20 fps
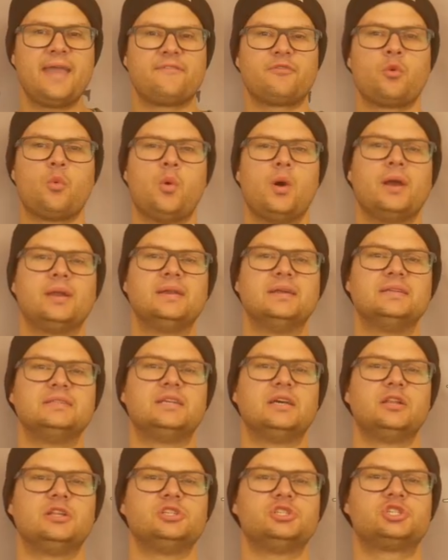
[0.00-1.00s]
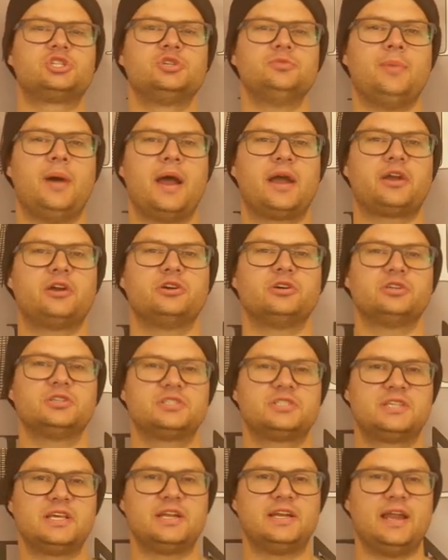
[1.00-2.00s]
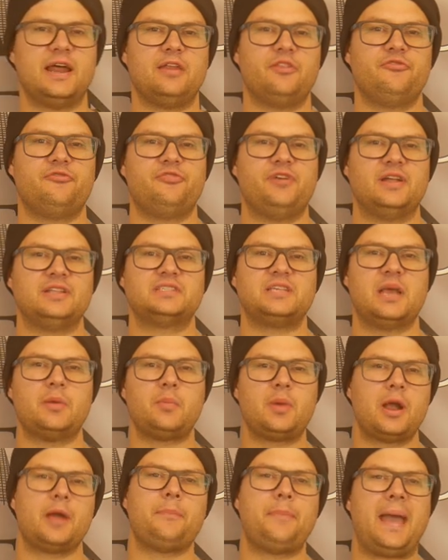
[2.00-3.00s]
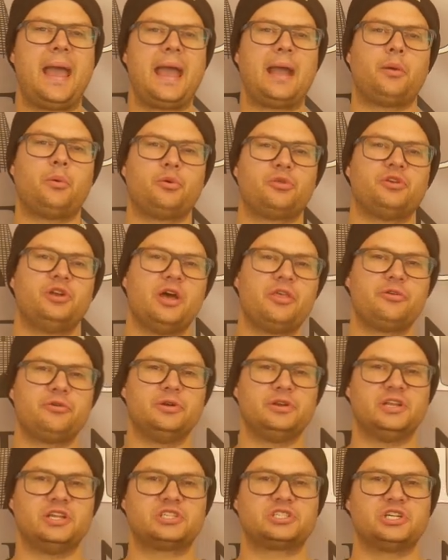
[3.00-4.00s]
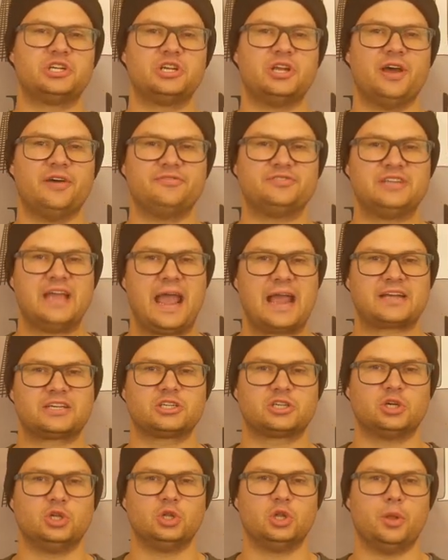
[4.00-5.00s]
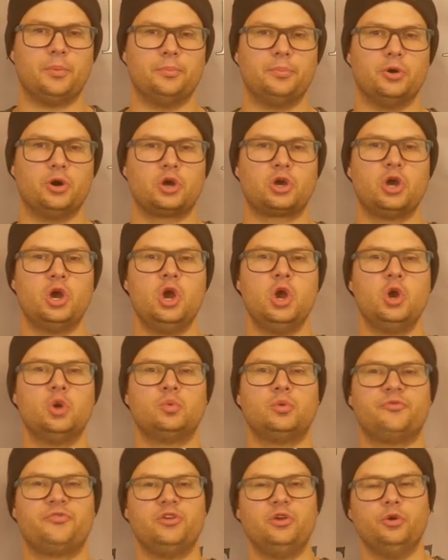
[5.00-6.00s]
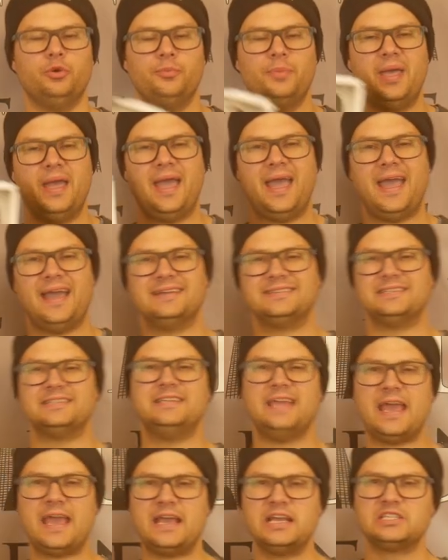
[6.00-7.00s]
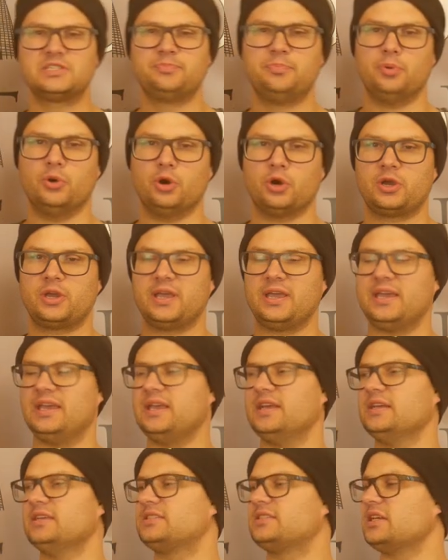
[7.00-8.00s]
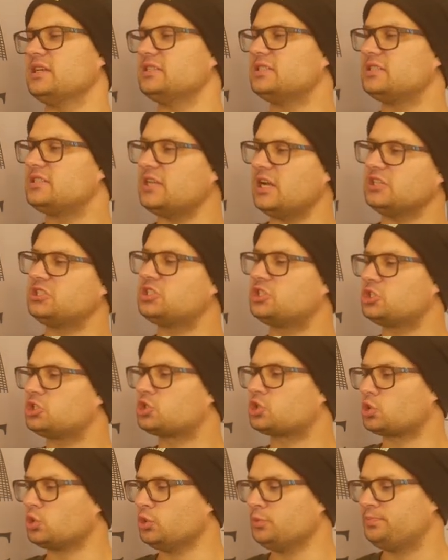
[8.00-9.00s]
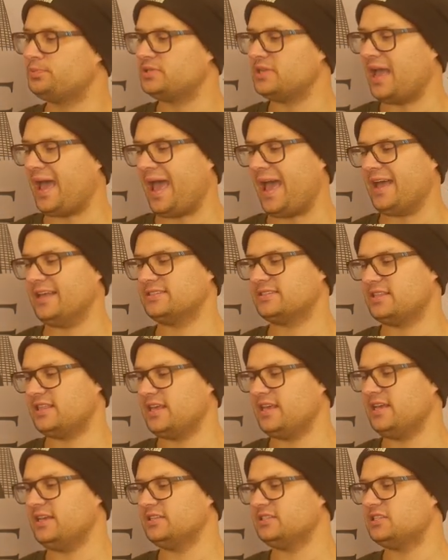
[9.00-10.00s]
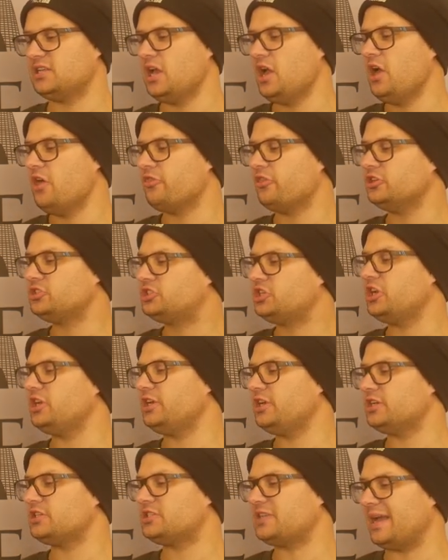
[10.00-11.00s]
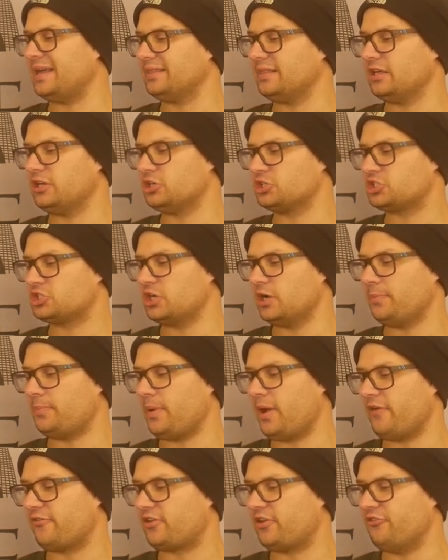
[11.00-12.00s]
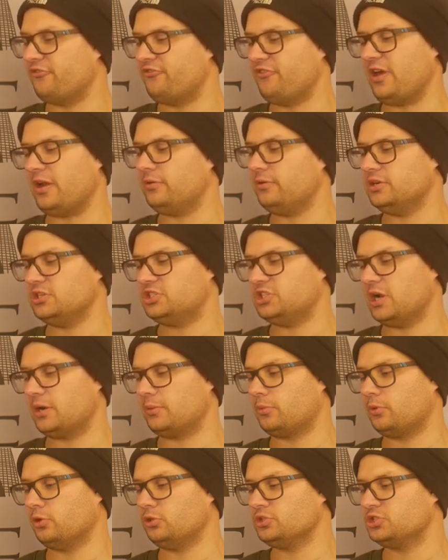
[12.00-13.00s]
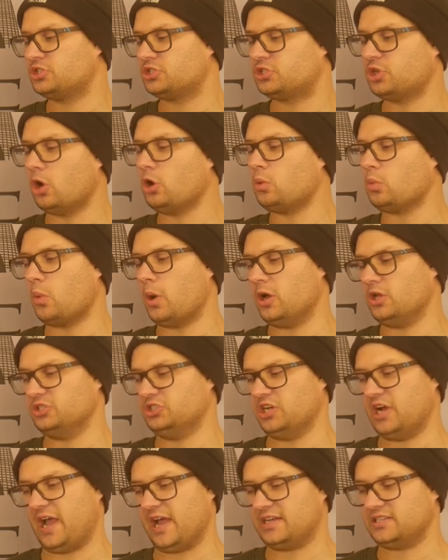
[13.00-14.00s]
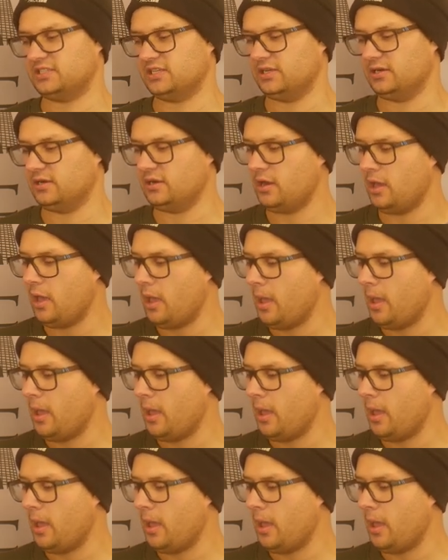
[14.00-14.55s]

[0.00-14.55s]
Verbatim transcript: everyone, Dylan Schumacher, Citadel Defense, and we are back with another edition of Tactical Book Review. And today's book is Such Troops as These The Genius and Leadership of Confederate General Stonewall Jackson